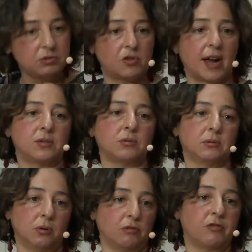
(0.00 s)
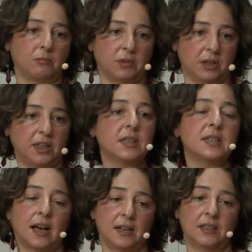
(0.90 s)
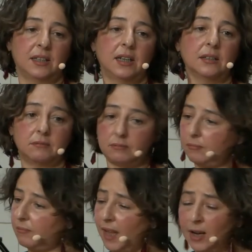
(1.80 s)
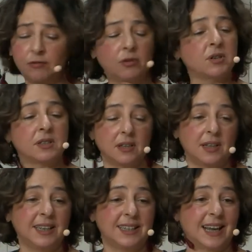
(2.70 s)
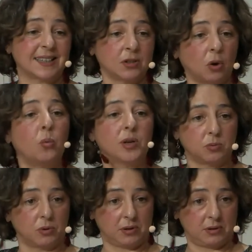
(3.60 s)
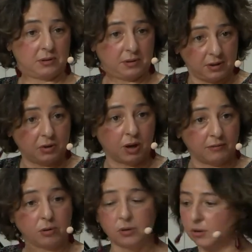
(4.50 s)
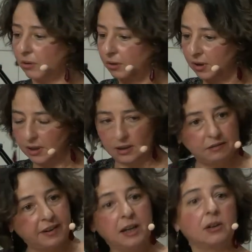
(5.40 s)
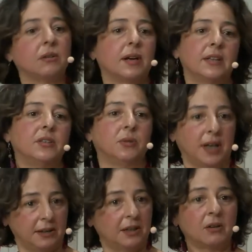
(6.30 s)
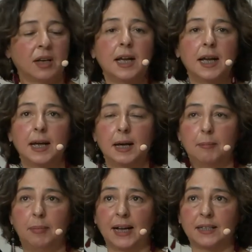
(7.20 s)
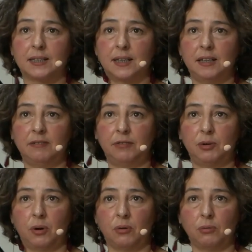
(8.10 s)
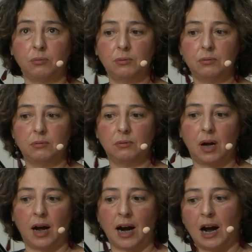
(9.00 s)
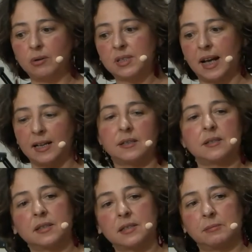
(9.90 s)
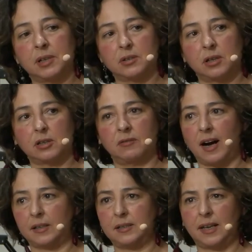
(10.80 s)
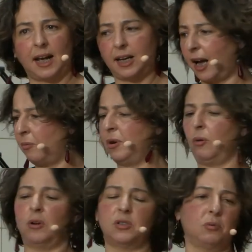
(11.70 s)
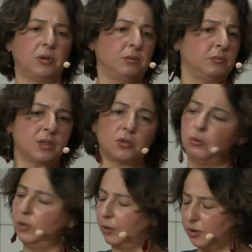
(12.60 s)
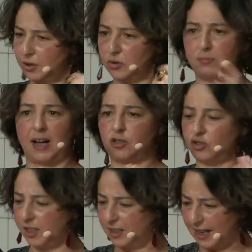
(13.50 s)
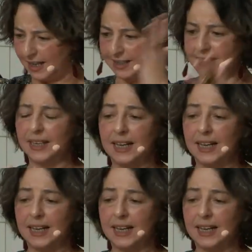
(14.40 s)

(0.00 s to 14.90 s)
try to go from the inside. And of course, it doesn't always work. You have also failure, and you know. But if you are outside the system, because a lot of artists say, we don't want to go to school because it's too much and it's like this,